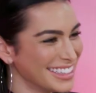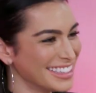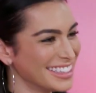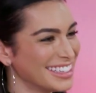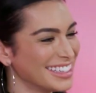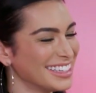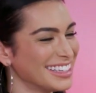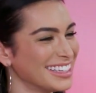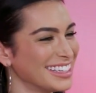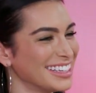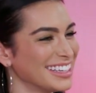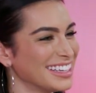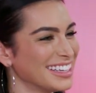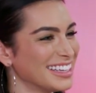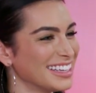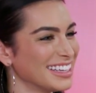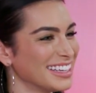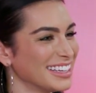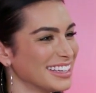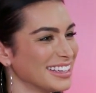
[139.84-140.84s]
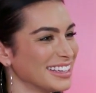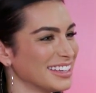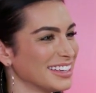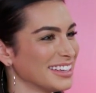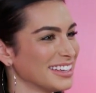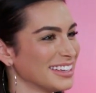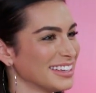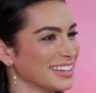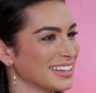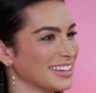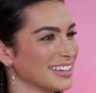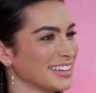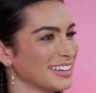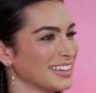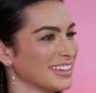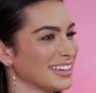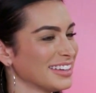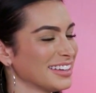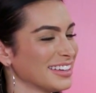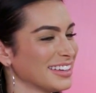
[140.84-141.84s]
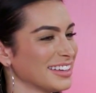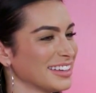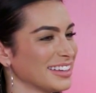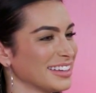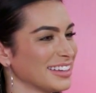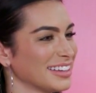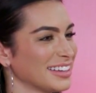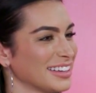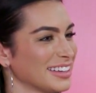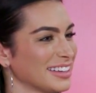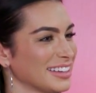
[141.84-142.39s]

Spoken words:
The person shown says nothing.